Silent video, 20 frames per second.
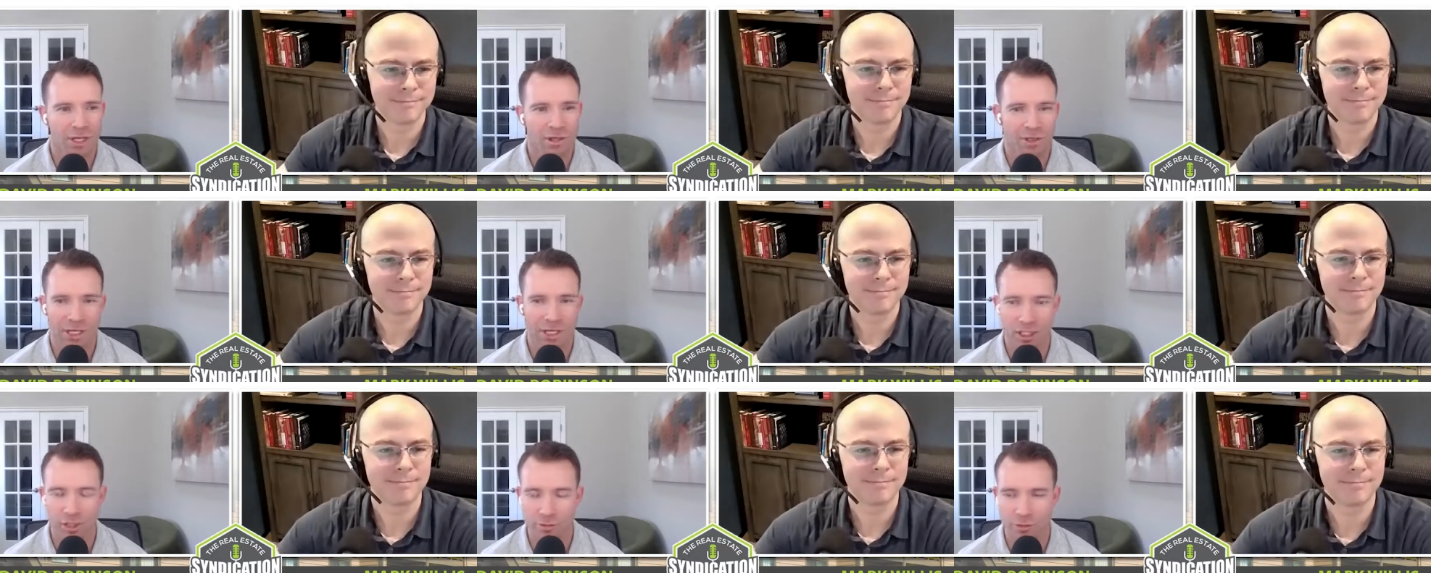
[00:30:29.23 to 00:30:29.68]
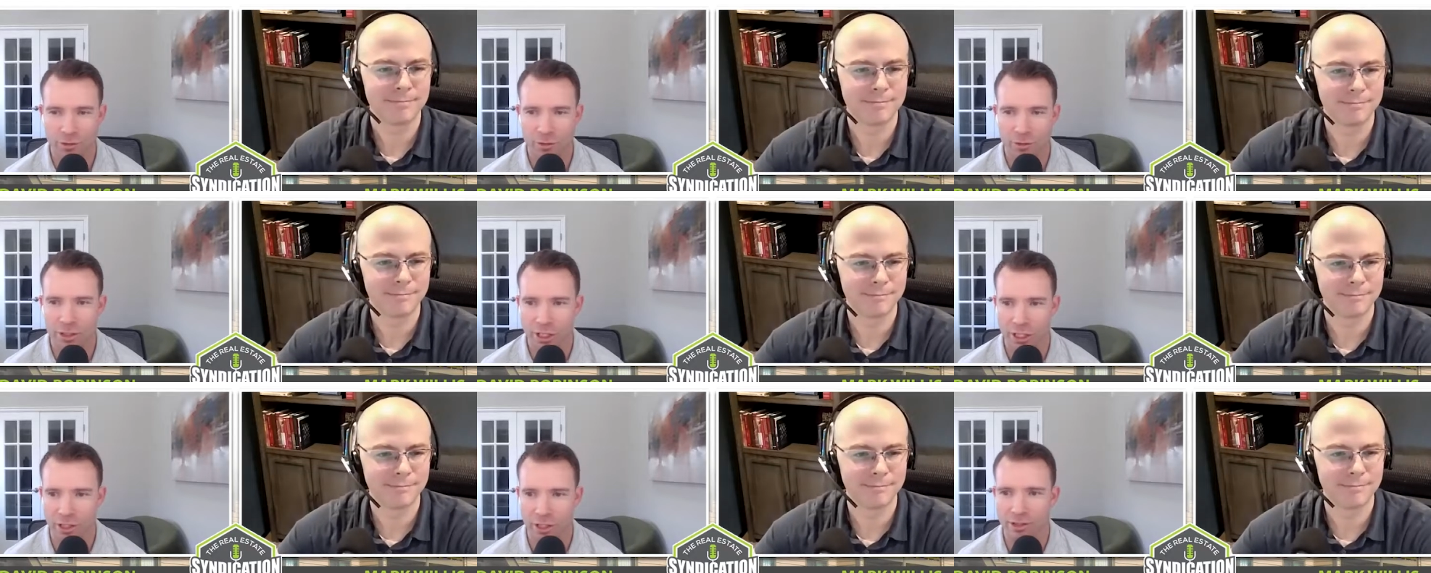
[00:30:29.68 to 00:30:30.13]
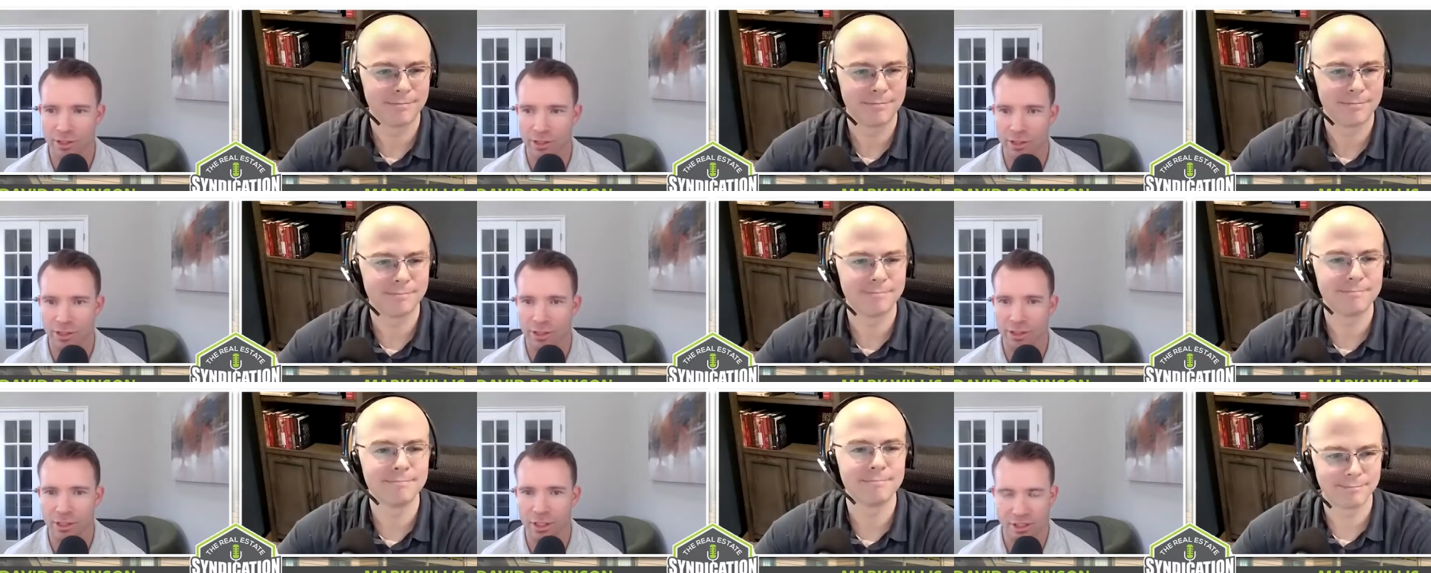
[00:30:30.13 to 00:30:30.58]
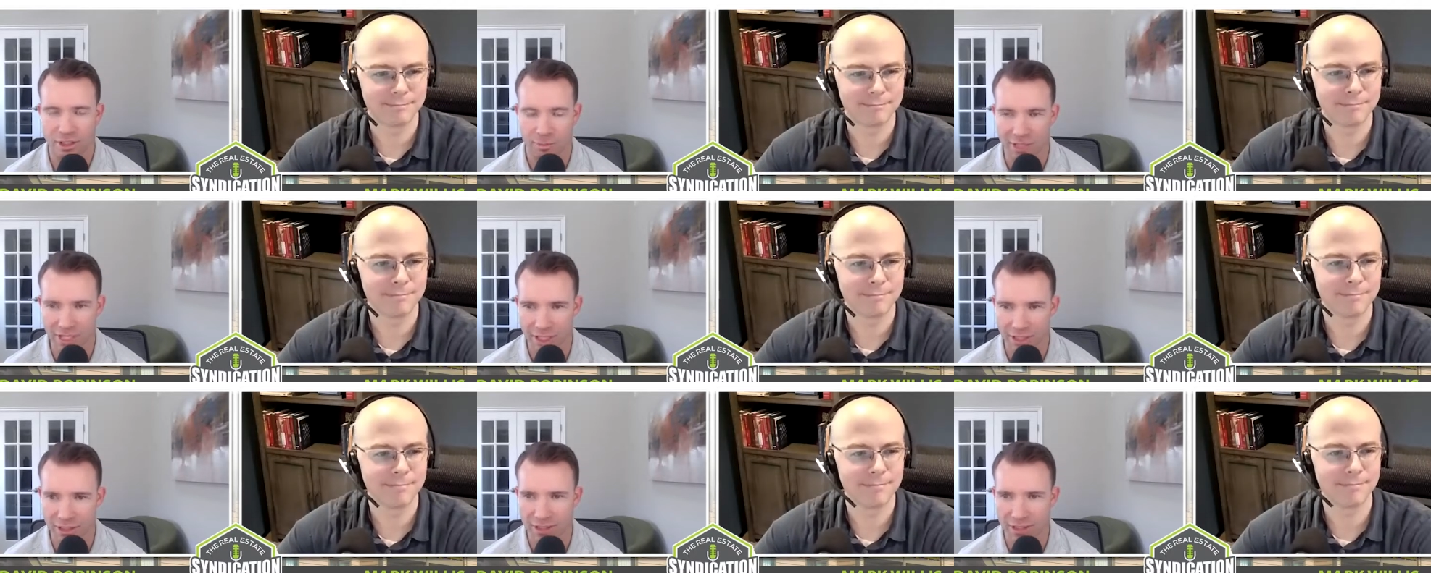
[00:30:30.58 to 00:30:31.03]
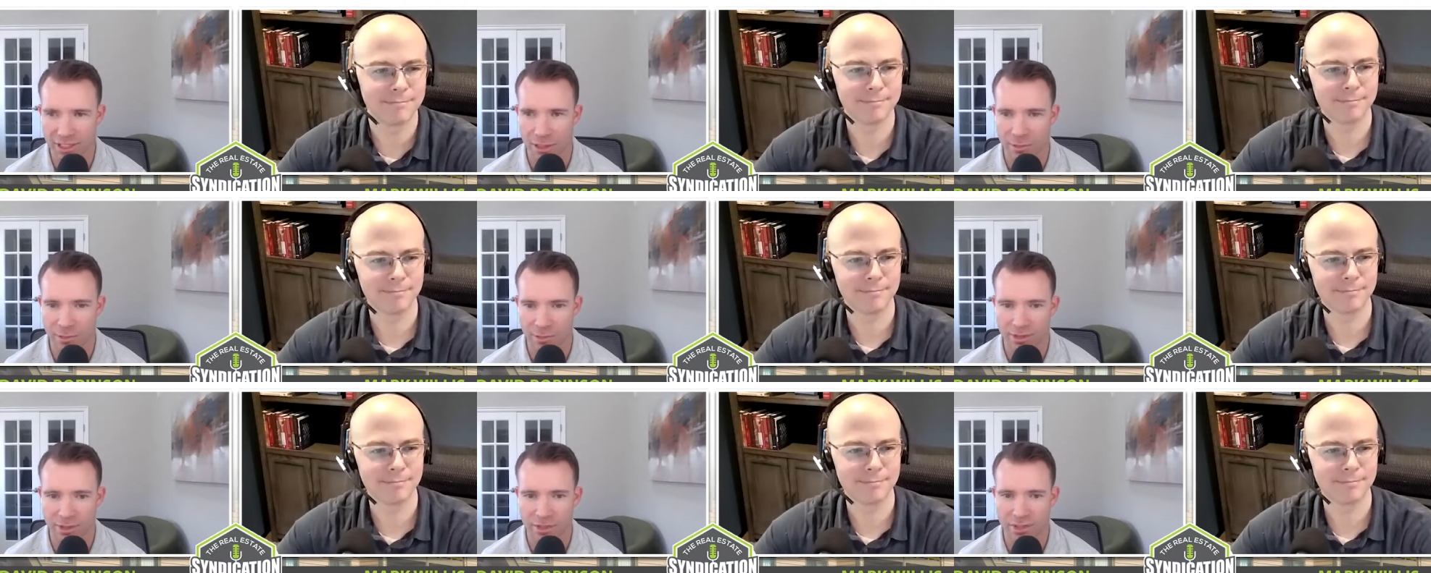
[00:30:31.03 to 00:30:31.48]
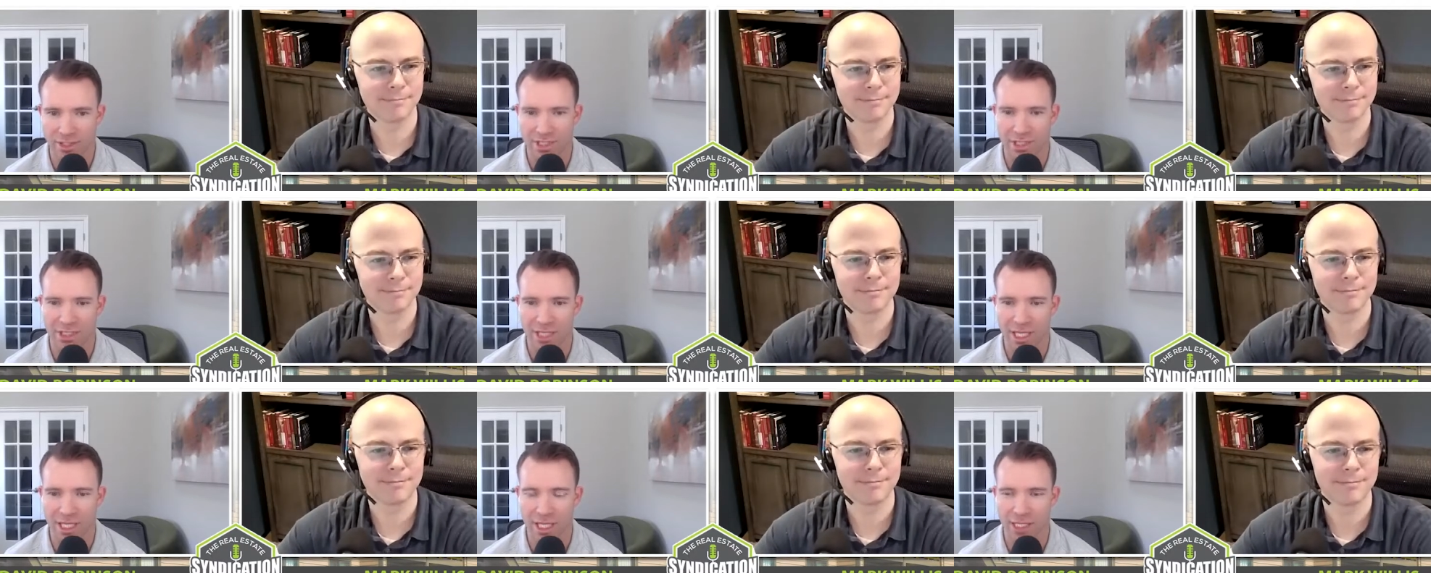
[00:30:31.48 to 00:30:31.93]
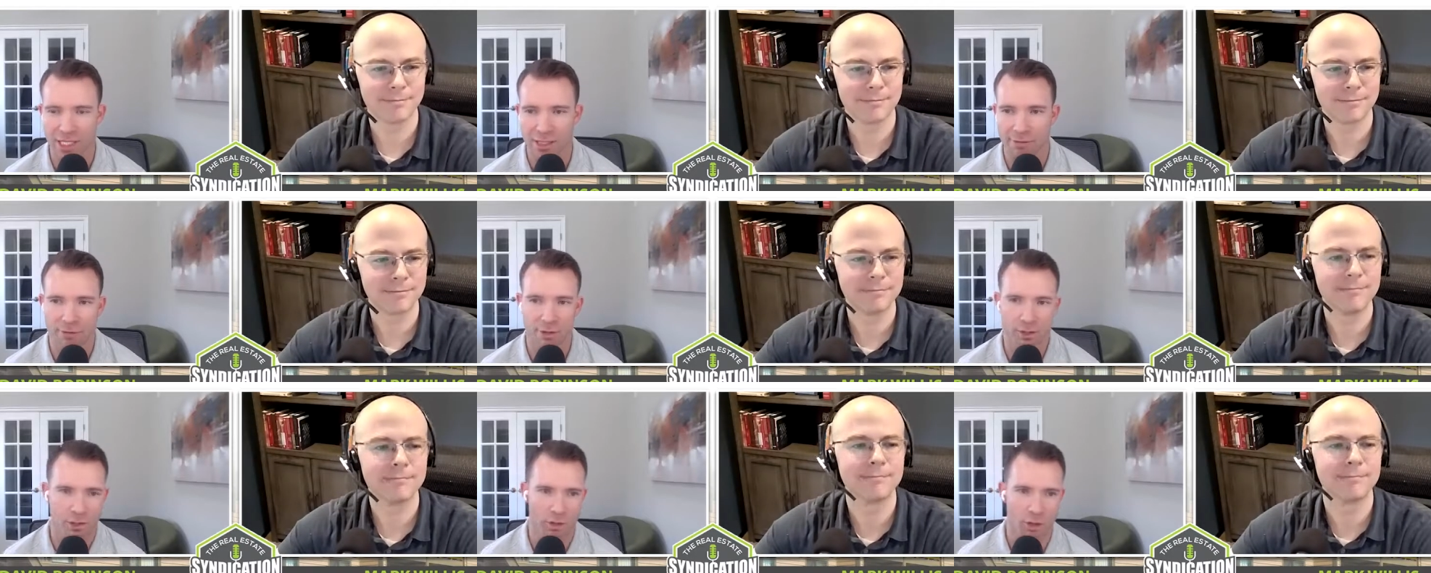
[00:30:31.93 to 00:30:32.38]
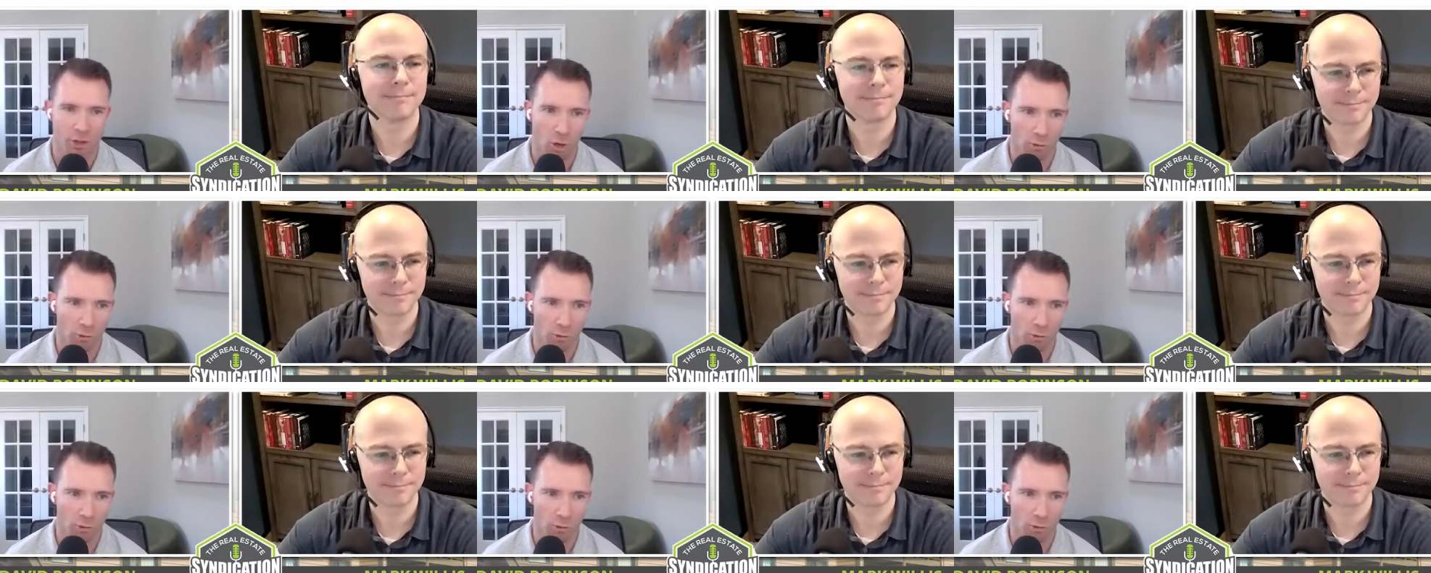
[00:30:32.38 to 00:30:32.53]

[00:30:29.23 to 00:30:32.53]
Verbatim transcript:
Speaker 1: Thanks for sharing some insight with us today. Give us an